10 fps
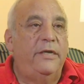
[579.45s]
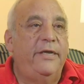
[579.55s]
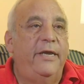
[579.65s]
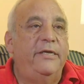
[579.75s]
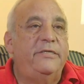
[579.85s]

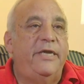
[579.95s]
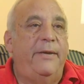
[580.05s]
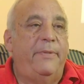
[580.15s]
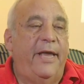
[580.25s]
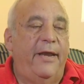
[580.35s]
Did it as
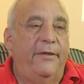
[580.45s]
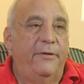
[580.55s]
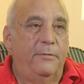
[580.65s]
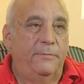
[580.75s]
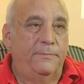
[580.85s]
Team Kenneth
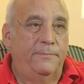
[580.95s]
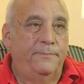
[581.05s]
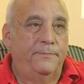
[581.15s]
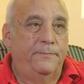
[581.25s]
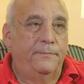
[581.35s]

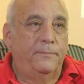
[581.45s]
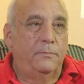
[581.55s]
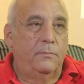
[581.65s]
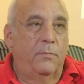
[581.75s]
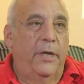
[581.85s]

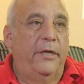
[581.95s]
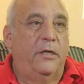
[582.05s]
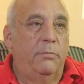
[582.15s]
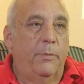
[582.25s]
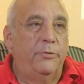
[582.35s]
and
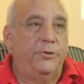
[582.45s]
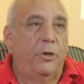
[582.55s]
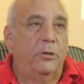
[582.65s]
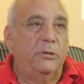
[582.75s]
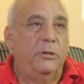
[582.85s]
come up with
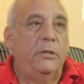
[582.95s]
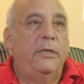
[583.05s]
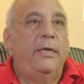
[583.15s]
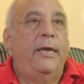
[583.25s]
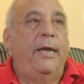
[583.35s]
shirts.
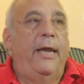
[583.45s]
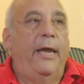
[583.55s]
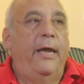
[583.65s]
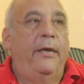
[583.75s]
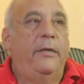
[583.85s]

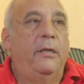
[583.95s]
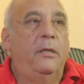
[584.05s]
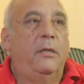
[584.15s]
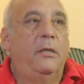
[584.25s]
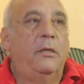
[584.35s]
And
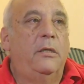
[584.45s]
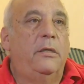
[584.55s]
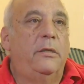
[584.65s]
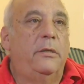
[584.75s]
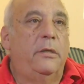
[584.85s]

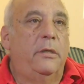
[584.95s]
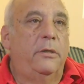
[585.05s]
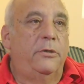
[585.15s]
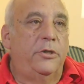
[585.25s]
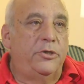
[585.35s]

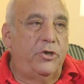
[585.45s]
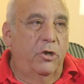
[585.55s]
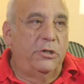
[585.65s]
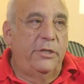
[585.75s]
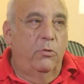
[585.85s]
the
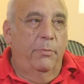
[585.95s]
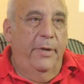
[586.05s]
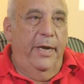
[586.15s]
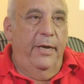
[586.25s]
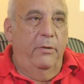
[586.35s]
shirts that were
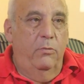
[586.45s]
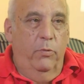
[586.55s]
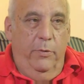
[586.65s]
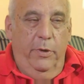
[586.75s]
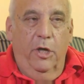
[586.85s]
made
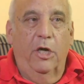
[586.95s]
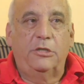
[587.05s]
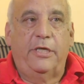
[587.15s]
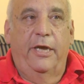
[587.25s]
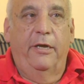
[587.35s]
when we
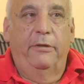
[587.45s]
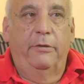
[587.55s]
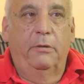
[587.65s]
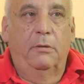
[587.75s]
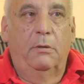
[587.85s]
lost Kenneth,
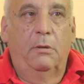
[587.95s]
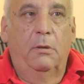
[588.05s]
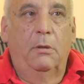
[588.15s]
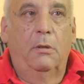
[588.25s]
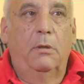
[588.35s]

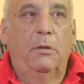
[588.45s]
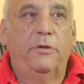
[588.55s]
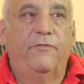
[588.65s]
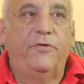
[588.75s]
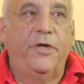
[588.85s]

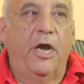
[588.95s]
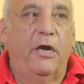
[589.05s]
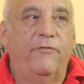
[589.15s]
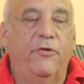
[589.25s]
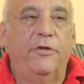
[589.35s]
the
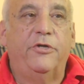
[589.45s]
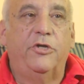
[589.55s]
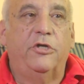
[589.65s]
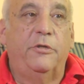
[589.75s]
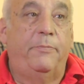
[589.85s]
photographer that
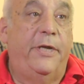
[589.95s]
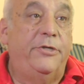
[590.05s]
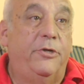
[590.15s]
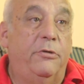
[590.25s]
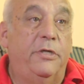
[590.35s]
took the
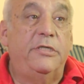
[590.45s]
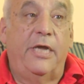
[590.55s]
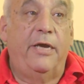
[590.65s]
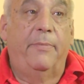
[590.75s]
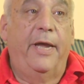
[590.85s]
picture that's
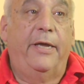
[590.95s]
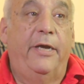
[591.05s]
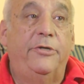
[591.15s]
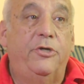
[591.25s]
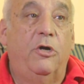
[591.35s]
on the back of
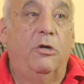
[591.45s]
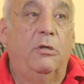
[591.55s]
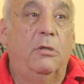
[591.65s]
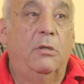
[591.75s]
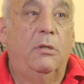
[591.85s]
that shirt
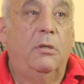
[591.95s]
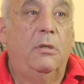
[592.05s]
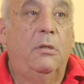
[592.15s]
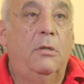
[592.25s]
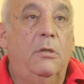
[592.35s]

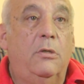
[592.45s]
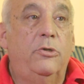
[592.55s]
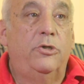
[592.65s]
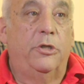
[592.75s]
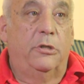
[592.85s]

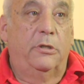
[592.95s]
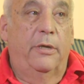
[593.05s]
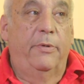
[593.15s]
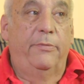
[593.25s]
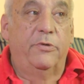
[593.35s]
took,
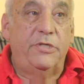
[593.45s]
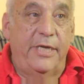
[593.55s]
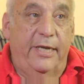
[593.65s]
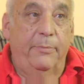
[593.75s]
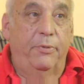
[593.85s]
I believe it was
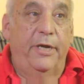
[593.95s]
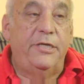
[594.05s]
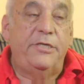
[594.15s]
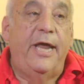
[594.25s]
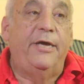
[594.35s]
second
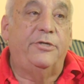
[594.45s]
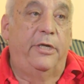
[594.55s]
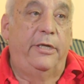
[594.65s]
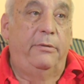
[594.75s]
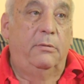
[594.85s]
place nationally.